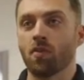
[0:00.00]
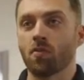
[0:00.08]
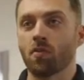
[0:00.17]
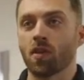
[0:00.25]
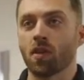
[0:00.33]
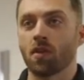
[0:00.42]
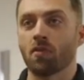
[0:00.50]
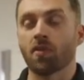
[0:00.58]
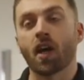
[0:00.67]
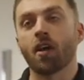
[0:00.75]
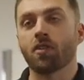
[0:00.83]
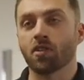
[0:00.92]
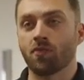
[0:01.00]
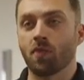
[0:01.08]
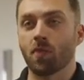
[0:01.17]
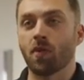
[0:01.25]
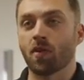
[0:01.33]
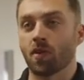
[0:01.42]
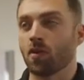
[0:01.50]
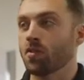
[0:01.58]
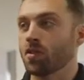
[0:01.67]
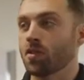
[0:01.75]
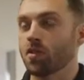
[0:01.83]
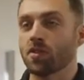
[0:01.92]
to give college football
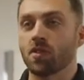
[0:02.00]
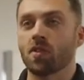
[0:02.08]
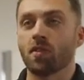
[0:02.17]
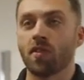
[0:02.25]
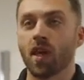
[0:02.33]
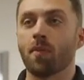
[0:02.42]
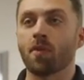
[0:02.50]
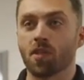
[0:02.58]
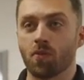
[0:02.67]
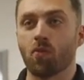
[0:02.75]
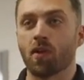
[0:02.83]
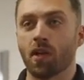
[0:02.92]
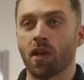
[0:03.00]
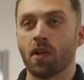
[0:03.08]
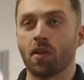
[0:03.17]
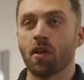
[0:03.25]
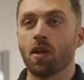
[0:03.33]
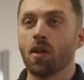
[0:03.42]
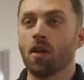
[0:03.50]
coaches that much more data